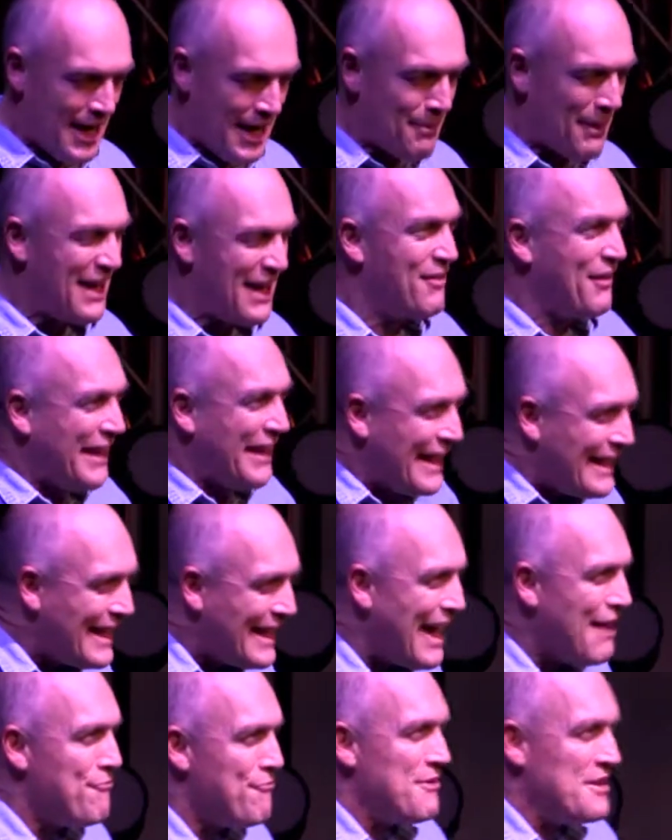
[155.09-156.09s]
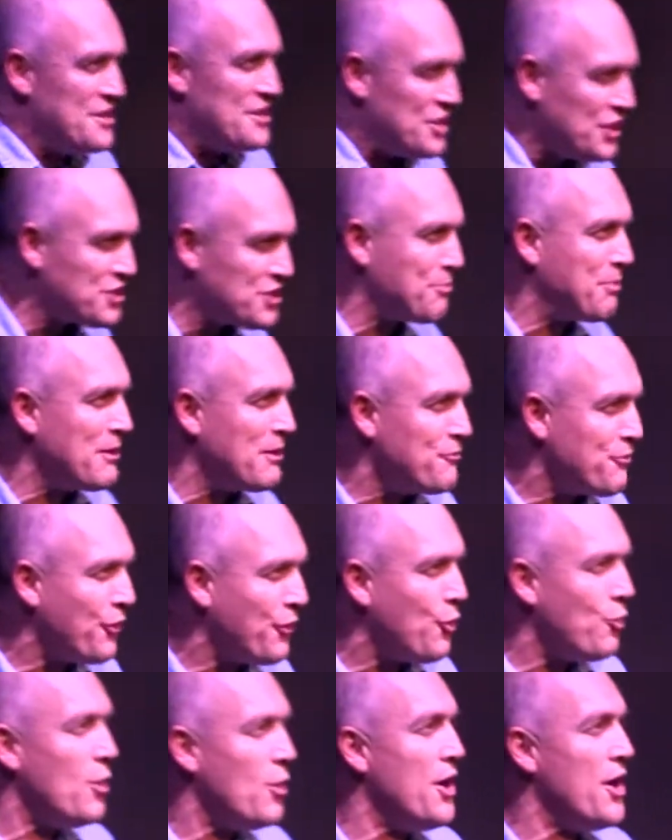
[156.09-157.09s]
about having a love and discipline for
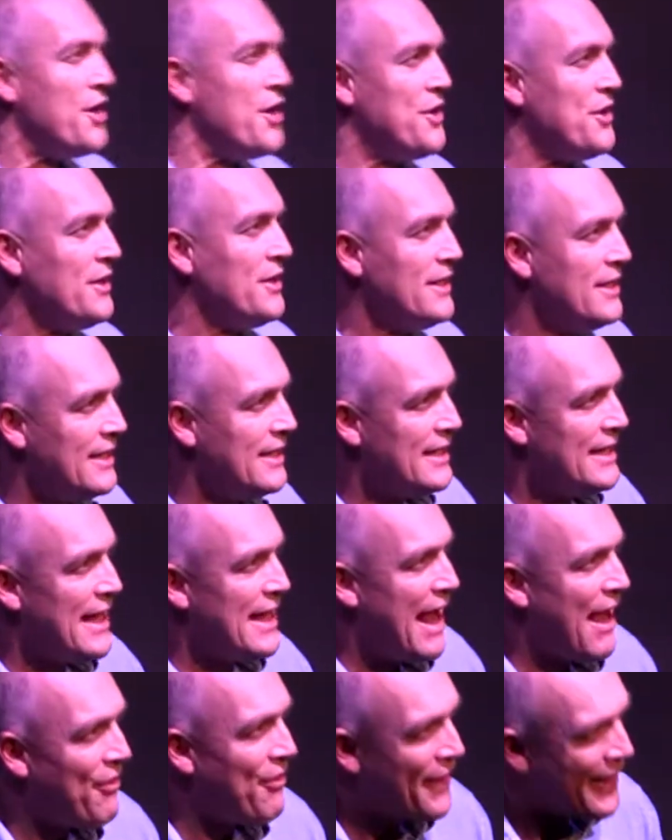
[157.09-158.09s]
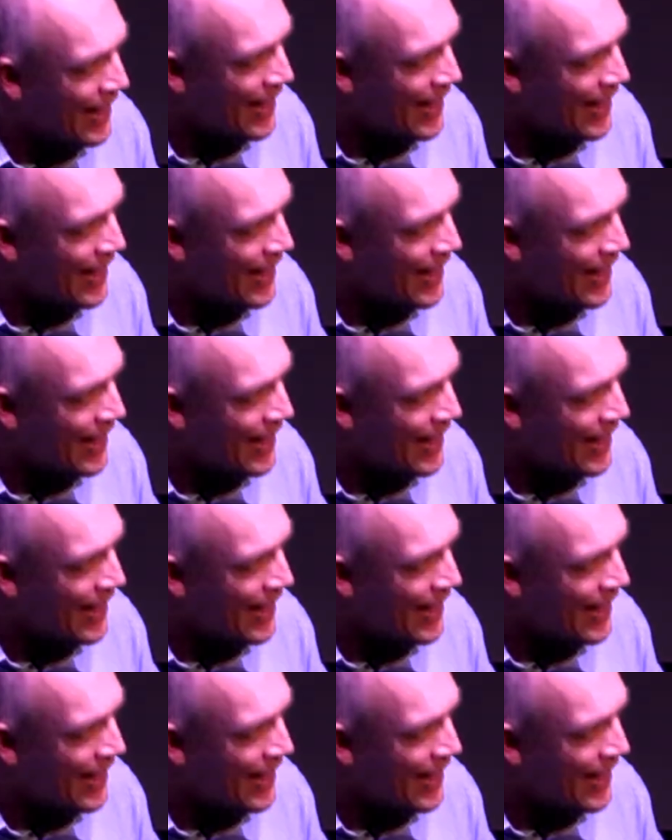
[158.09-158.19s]
the Word. That